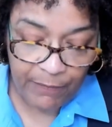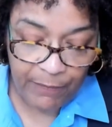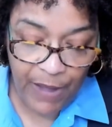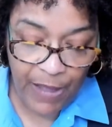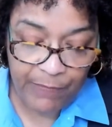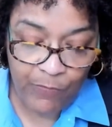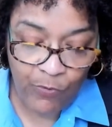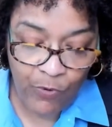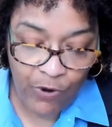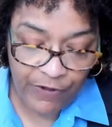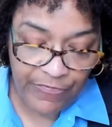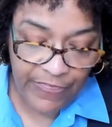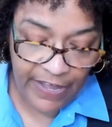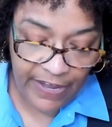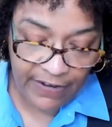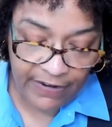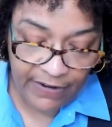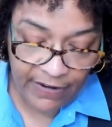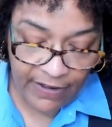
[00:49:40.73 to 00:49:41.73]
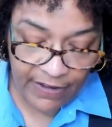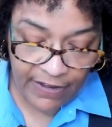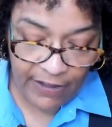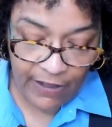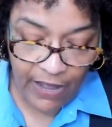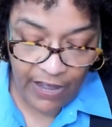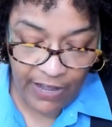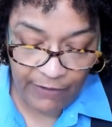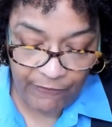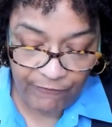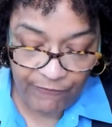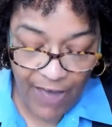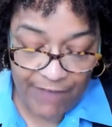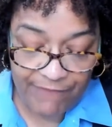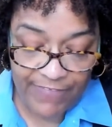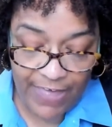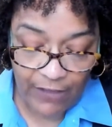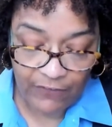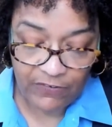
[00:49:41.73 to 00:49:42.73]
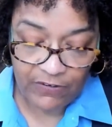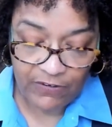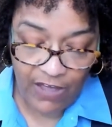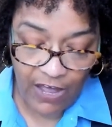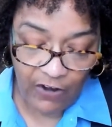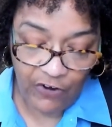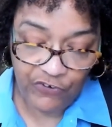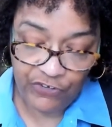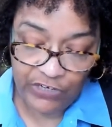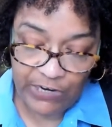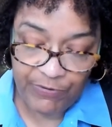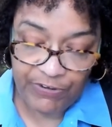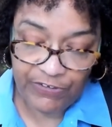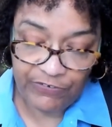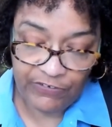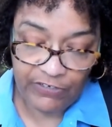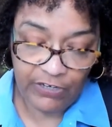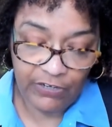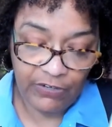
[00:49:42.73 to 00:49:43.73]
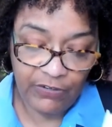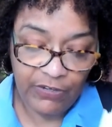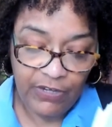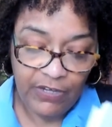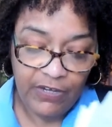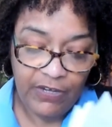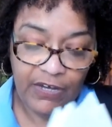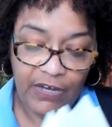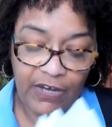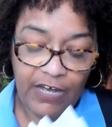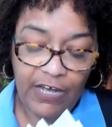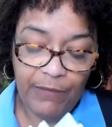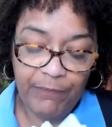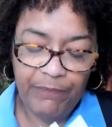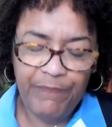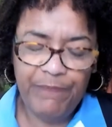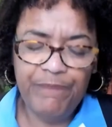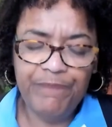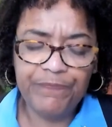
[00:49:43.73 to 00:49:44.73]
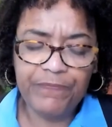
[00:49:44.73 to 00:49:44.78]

by more than uh, five thousand dollars, and he would still, um,